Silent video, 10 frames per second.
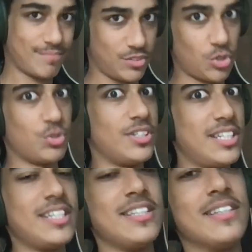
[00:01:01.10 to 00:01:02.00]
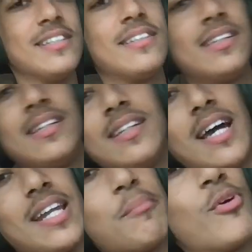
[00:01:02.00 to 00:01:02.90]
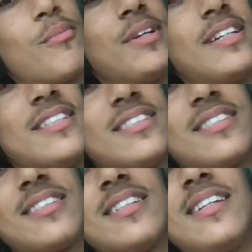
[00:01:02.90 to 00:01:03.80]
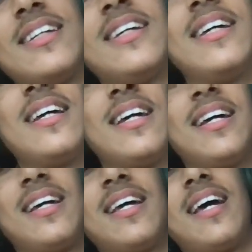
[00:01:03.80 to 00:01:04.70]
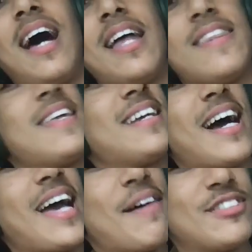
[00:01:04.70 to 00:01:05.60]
do the deed anymore because I think I have